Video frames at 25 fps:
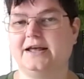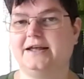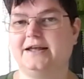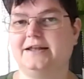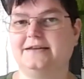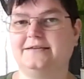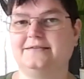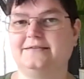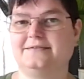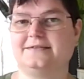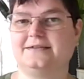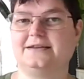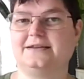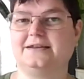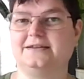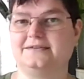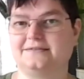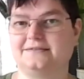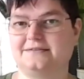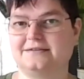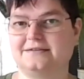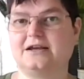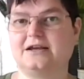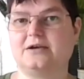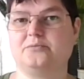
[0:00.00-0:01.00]
And
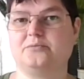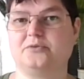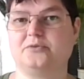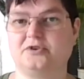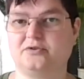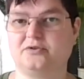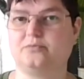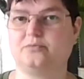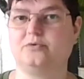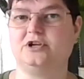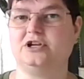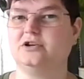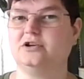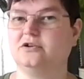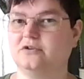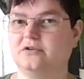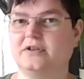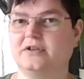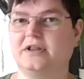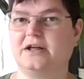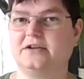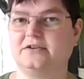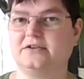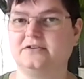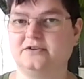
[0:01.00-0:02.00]
it skips when you
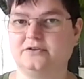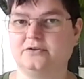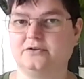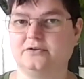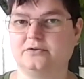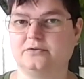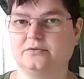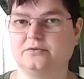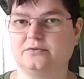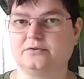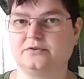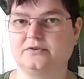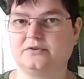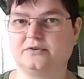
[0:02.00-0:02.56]
do that too.